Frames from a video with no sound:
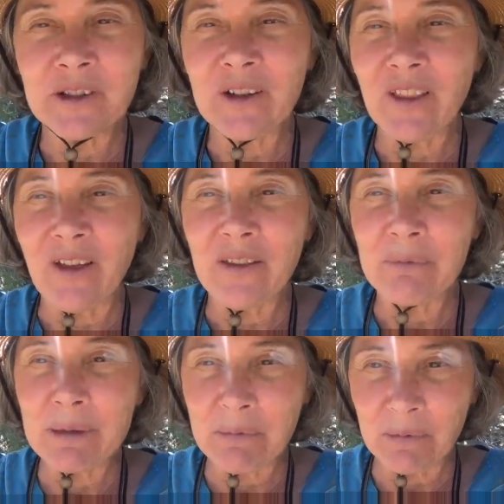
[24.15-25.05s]
All the
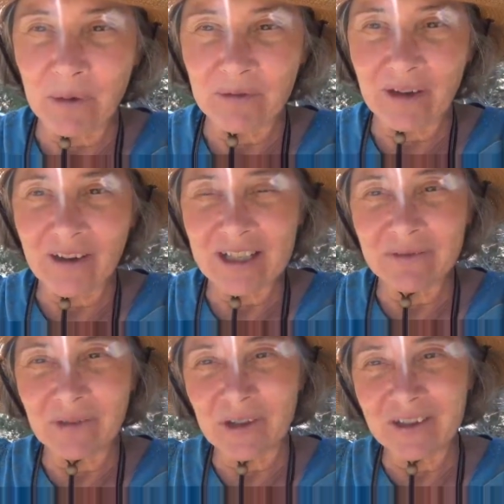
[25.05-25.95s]
people were very
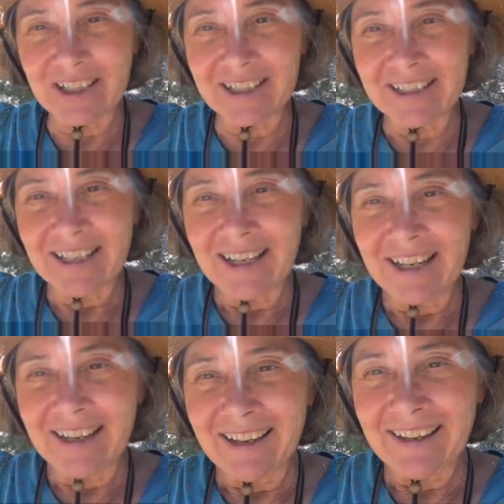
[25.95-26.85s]
devoted
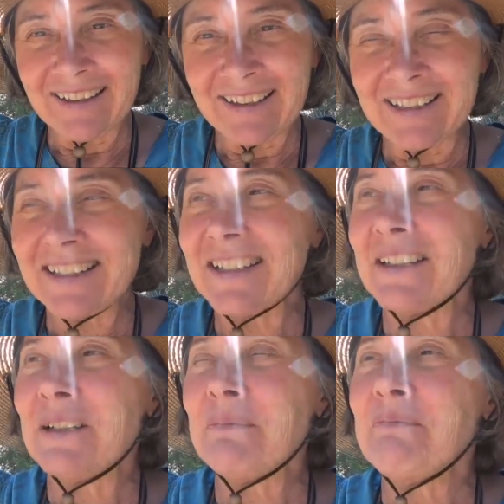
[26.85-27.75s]
and
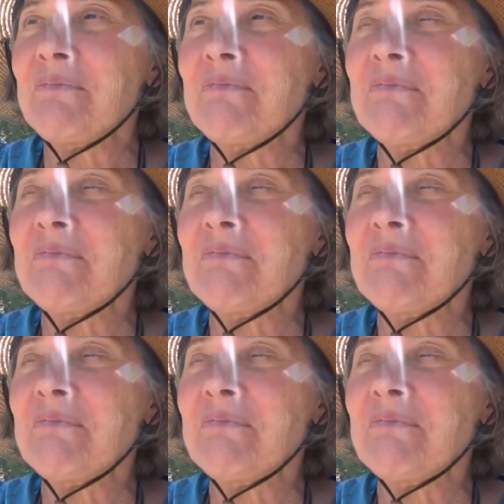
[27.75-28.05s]
um,